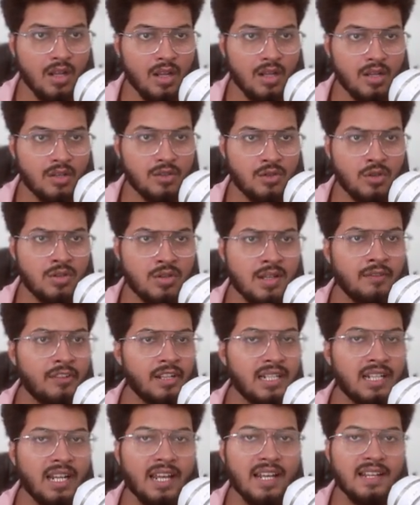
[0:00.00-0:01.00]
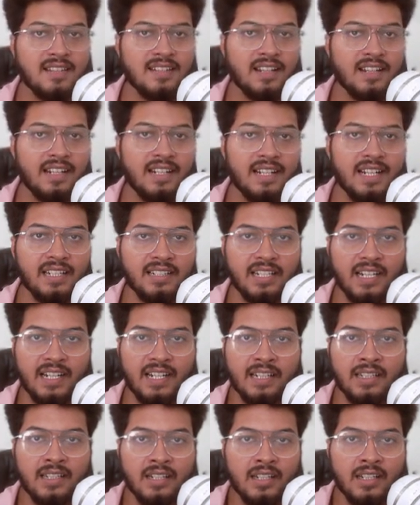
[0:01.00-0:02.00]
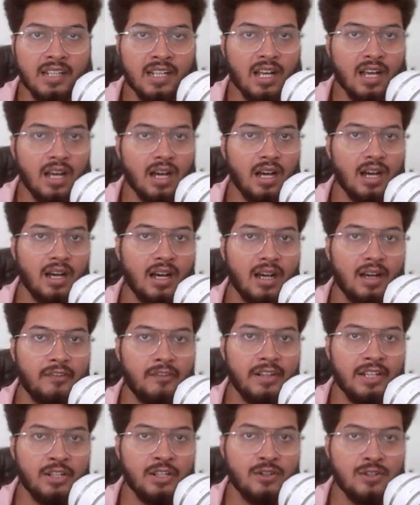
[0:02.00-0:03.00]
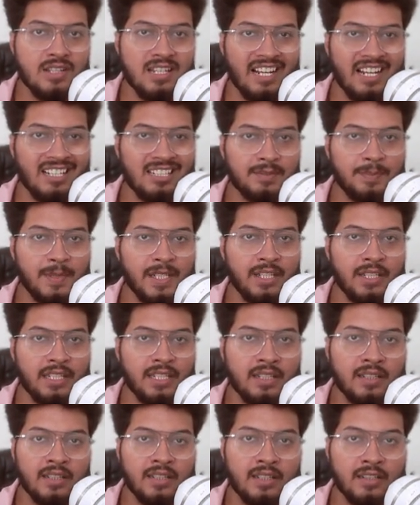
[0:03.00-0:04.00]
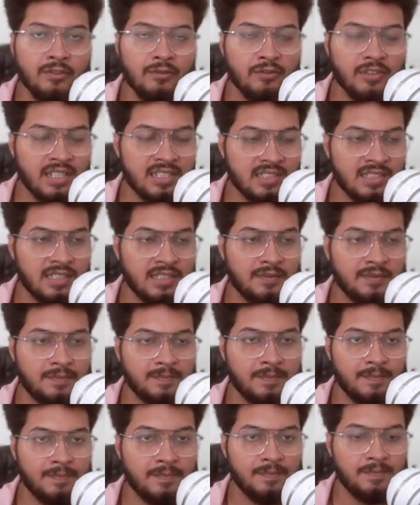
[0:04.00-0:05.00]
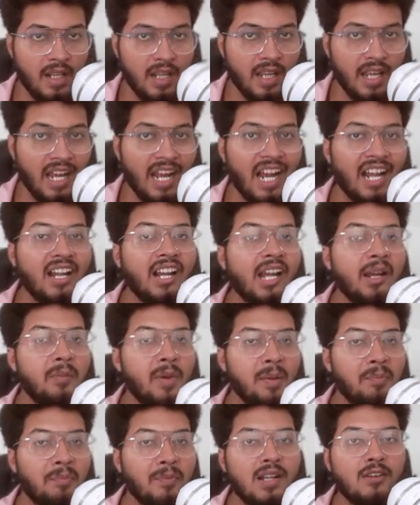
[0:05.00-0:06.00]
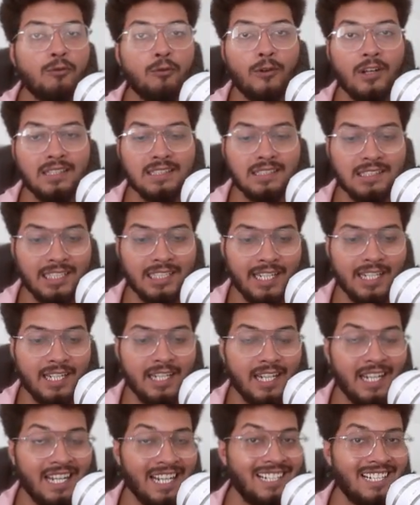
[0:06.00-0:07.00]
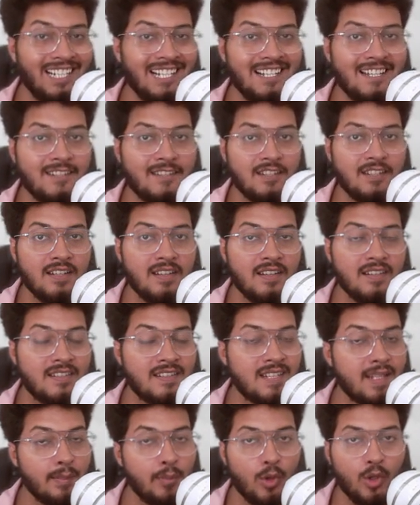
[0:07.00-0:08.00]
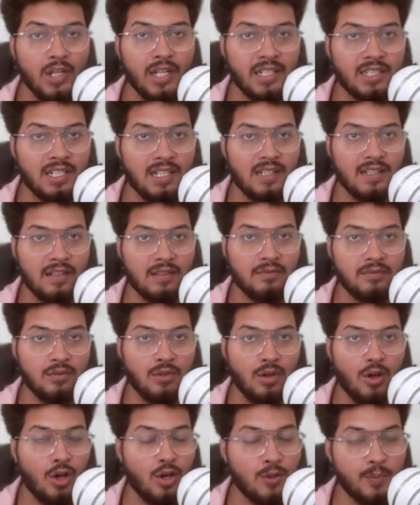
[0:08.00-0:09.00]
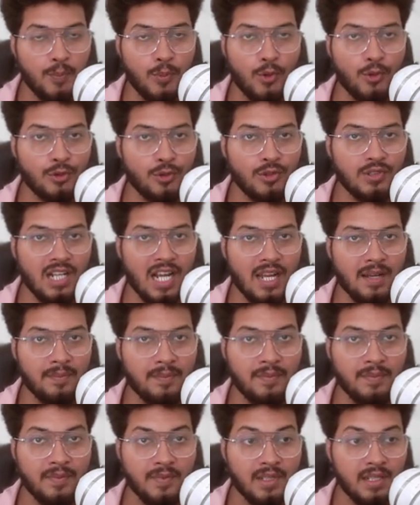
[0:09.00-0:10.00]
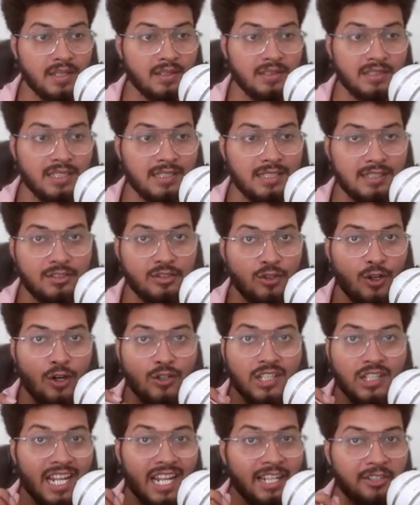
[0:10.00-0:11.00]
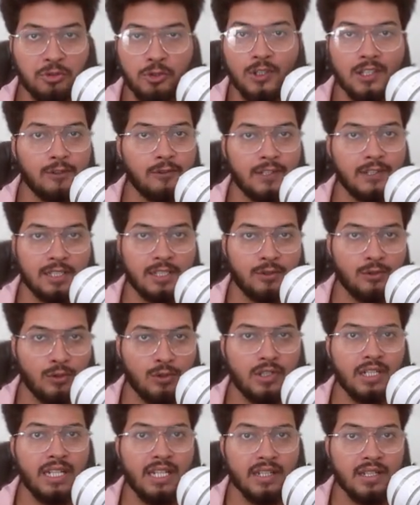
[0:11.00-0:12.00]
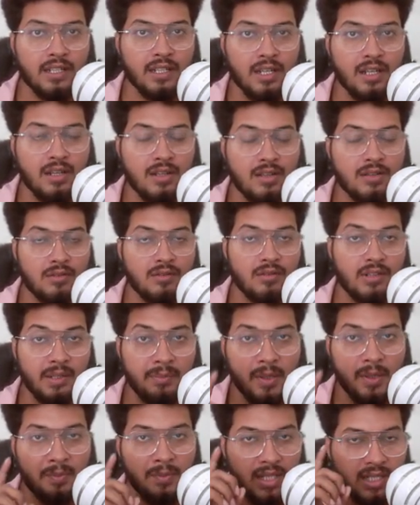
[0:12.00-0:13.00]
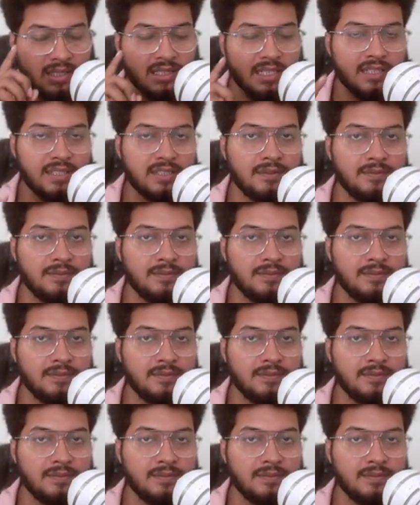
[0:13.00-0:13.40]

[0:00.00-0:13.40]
so someone has created uh, windows xp version and remember one thing it is simulator or prototype this is not actual one okay so remember this